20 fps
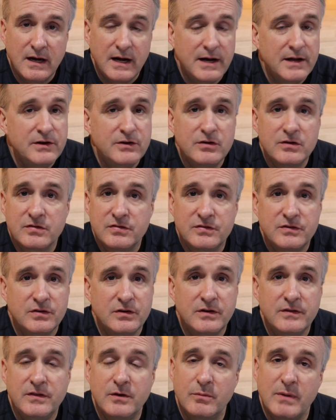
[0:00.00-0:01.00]

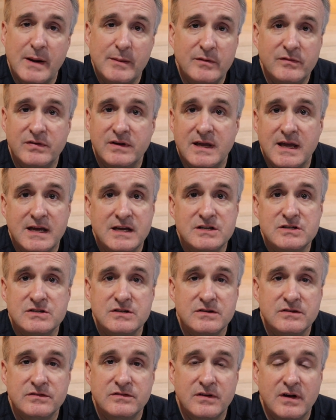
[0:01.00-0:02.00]
understood the
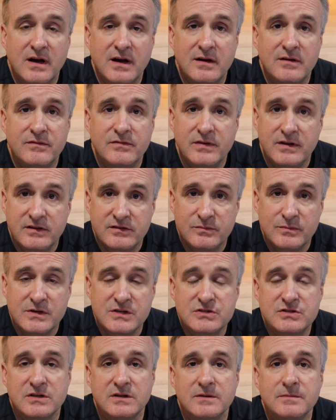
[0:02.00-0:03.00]
ramifications of his
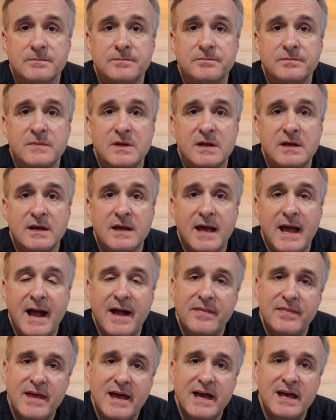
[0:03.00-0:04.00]
mission.
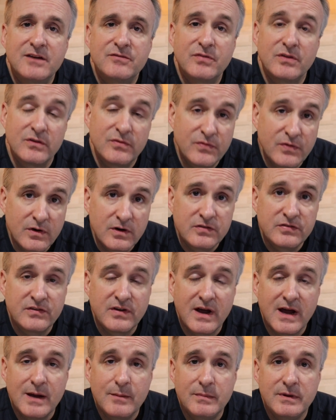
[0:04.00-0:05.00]
And that for the first
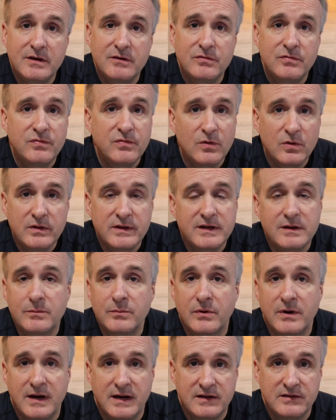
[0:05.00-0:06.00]
time, he fully
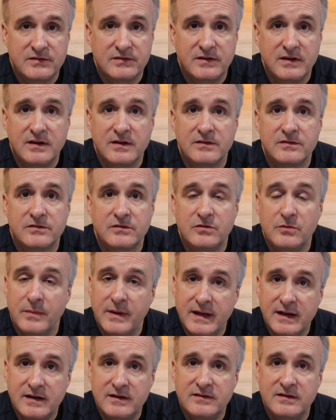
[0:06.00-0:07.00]
embraced his
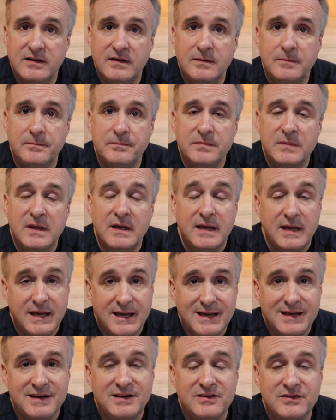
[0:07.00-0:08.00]
humanity
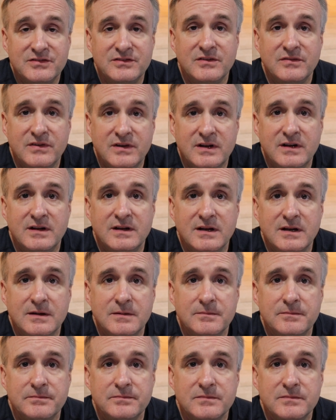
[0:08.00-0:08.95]
and his divinity.